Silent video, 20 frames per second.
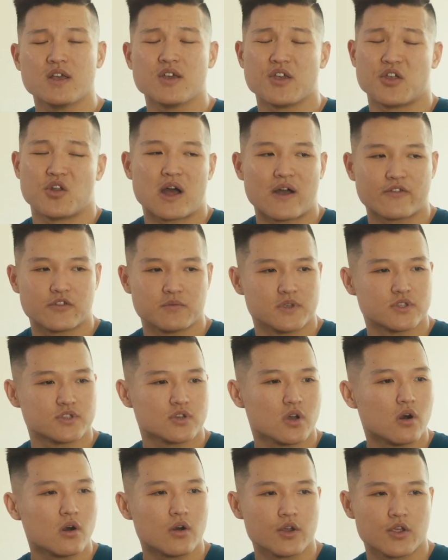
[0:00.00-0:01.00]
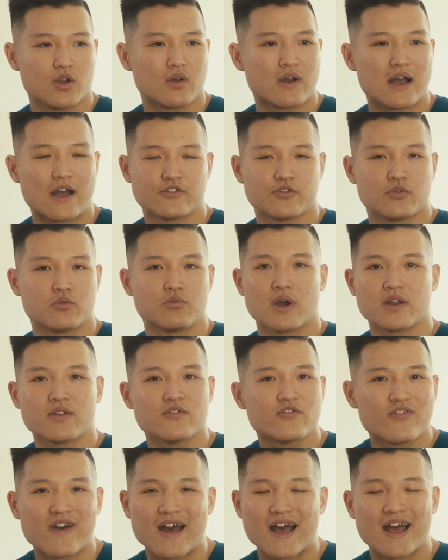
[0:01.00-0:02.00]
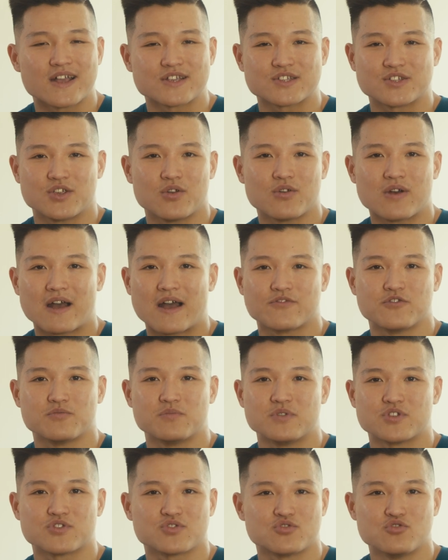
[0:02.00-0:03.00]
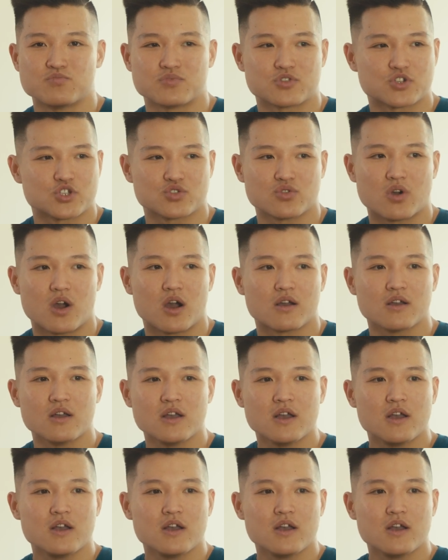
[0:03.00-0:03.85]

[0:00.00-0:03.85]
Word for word: You don't have to be tall, you don't have to run fast, you don't have to be super strong.